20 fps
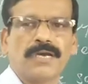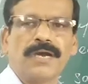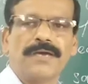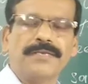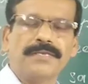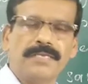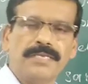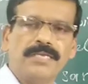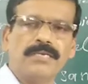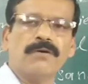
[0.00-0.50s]

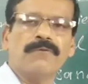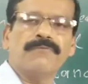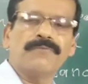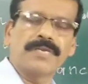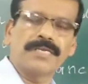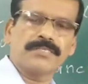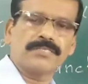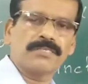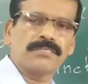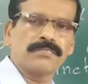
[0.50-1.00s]
And the League of
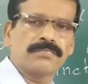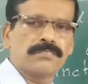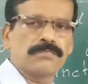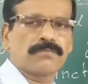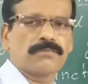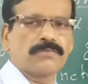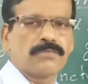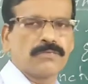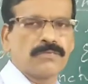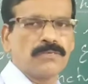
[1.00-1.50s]

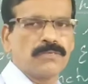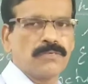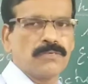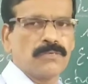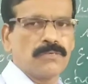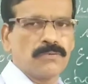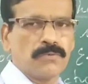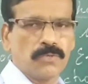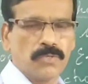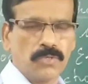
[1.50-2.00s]
Nations
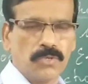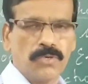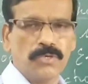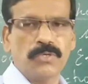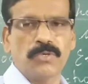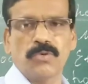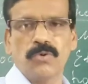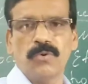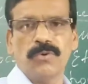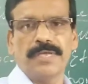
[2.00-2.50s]
could
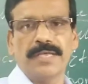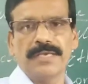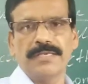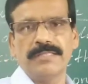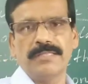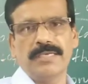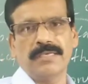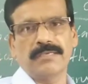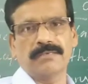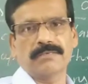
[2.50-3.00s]
not do
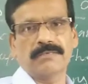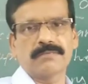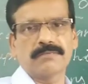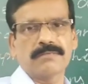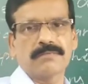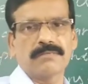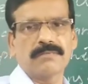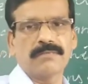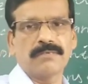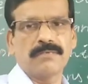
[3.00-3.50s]

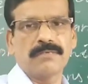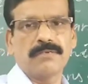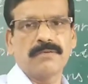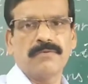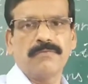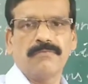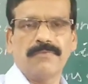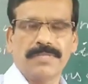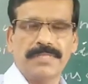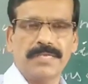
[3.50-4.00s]

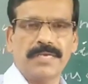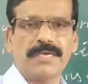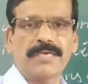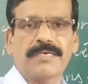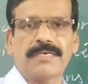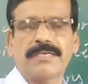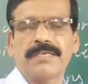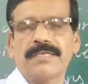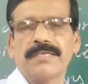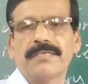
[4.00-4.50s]
anything when the
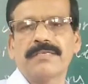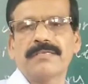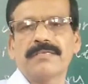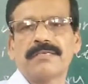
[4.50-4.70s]
country